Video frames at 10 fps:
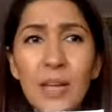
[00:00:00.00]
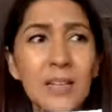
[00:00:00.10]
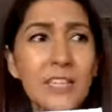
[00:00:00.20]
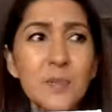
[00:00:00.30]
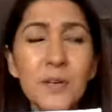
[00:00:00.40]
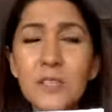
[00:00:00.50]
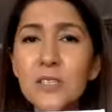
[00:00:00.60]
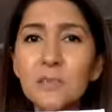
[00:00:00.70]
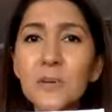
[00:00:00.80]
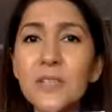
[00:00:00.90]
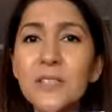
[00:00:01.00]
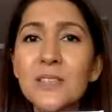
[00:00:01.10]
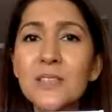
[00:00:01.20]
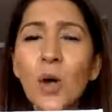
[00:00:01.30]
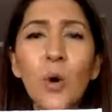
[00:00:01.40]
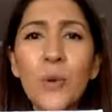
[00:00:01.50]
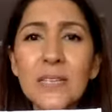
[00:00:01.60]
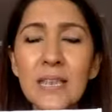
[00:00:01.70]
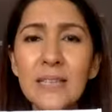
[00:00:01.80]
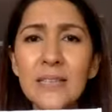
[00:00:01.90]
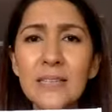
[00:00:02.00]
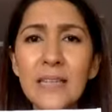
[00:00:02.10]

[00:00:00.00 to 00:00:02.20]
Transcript: This person's always like this.